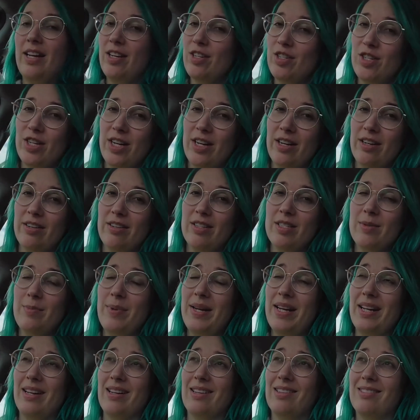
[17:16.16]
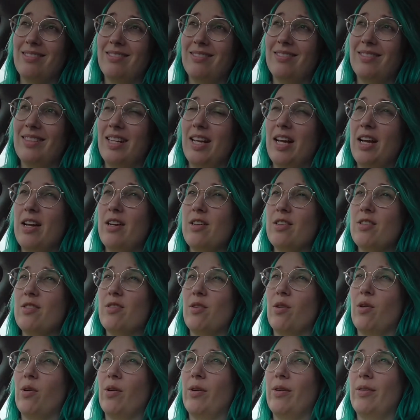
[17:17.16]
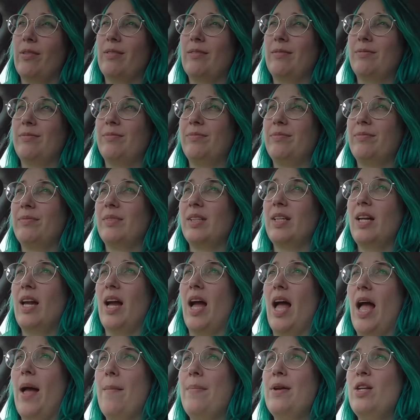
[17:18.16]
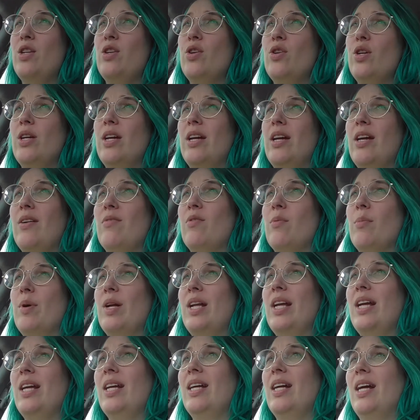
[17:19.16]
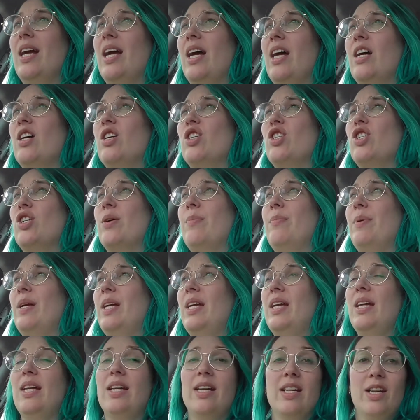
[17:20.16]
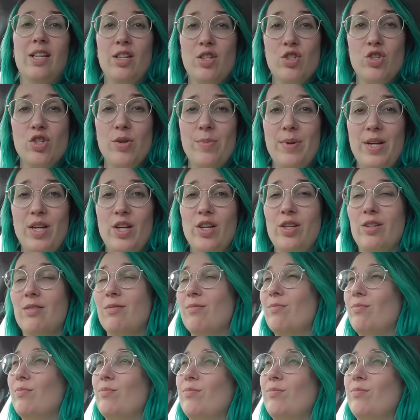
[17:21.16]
next year is better. So yeah, Happy New Year, everybody. Should be good.